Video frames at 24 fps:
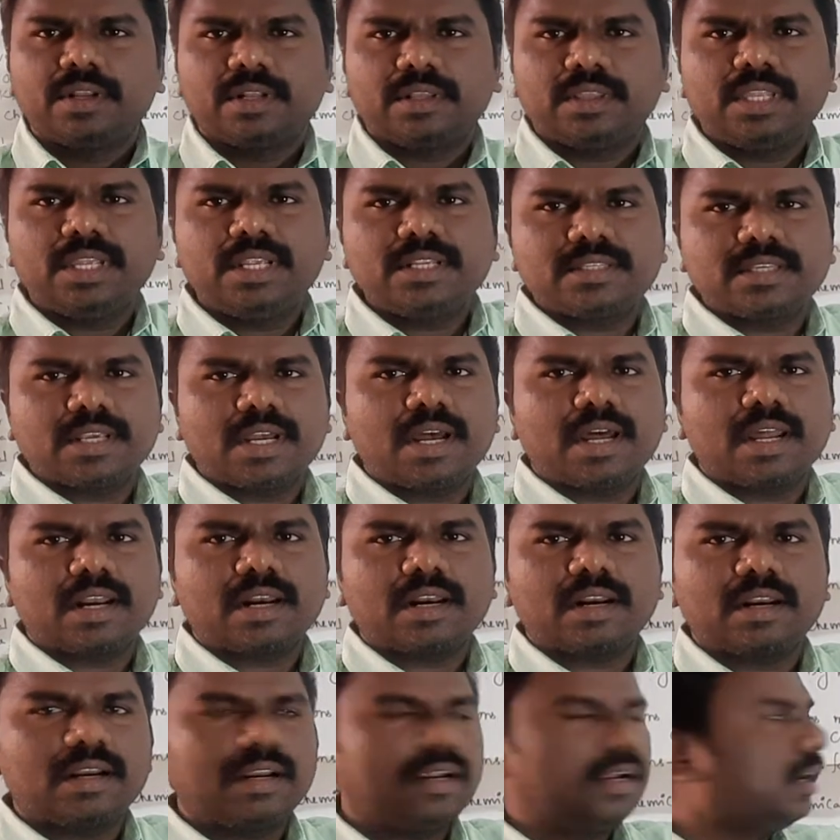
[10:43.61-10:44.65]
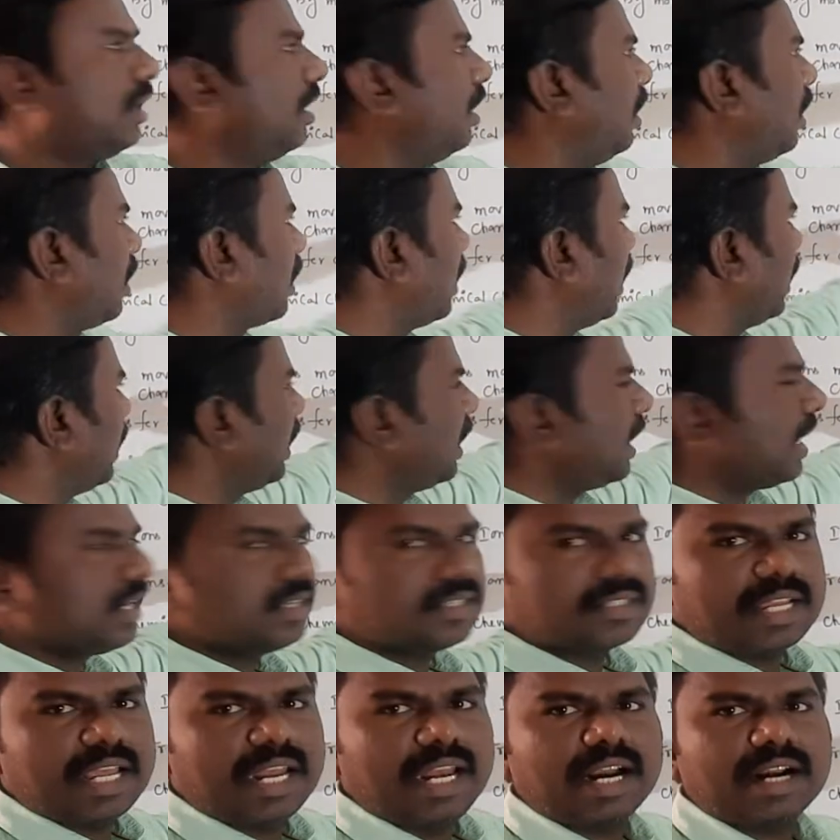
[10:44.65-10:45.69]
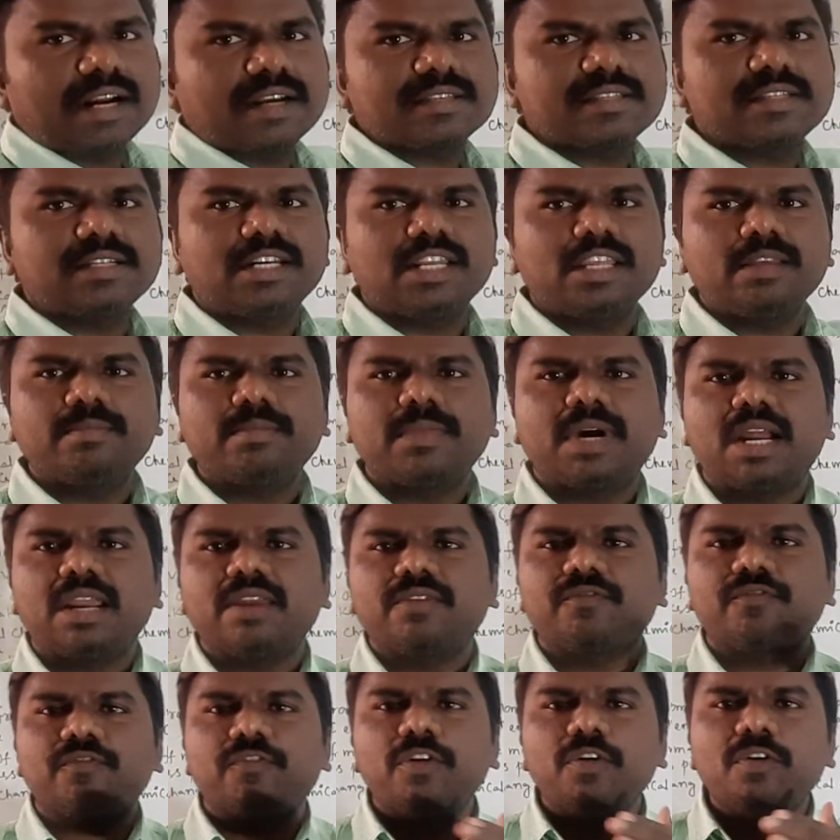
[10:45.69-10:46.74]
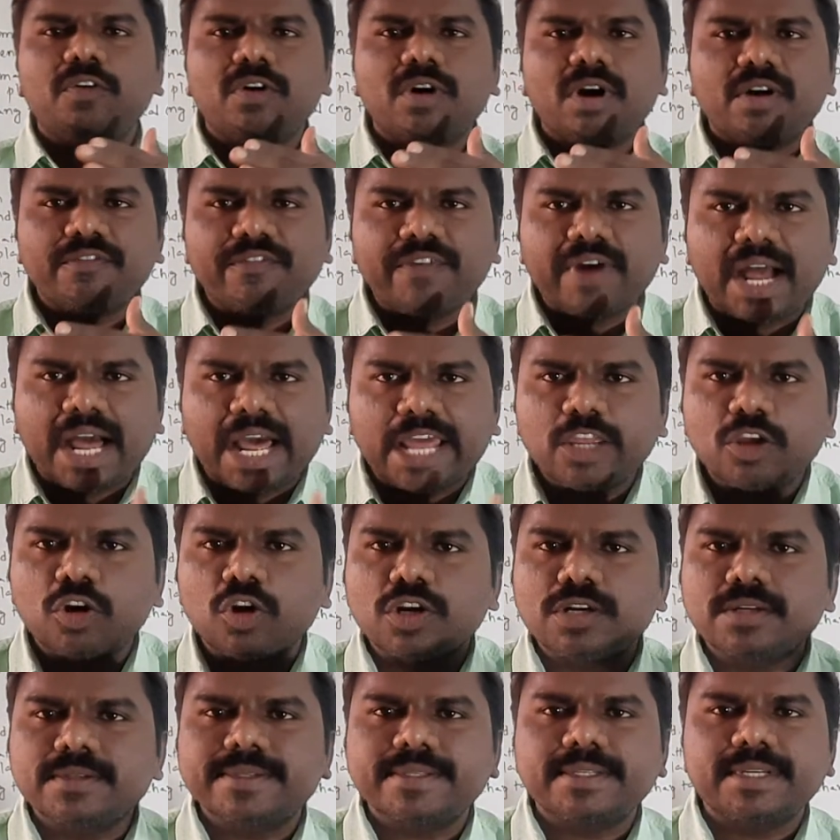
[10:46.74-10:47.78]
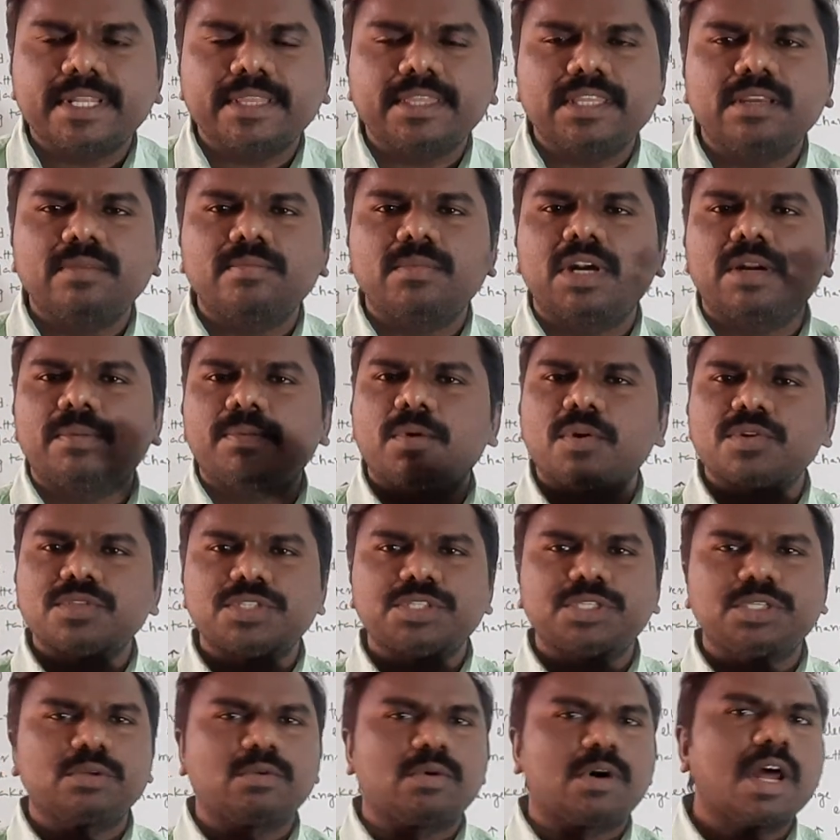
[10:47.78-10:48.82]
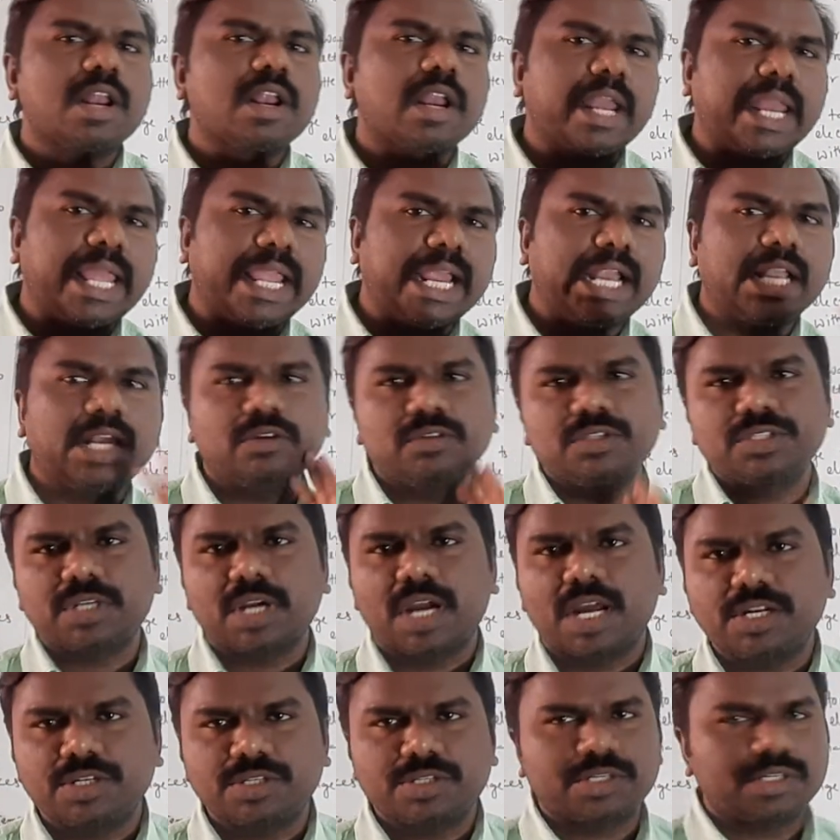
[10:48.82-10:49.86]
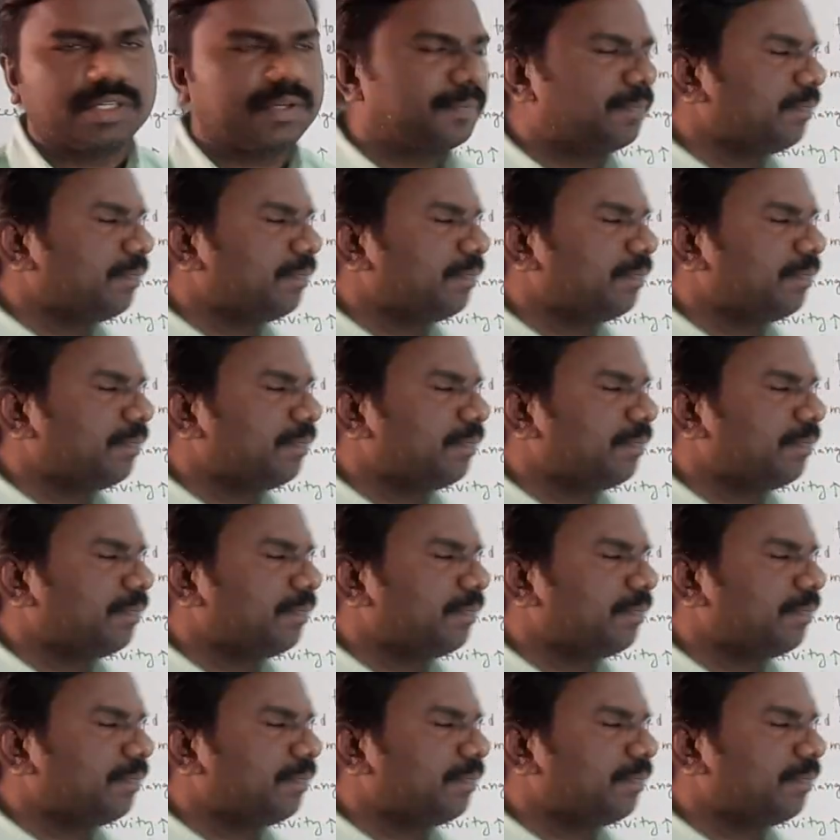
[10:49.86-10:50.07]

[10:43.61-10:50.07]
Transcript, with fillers: These are uh, conducts electricity by flow of ions nothing but positive or negative charge.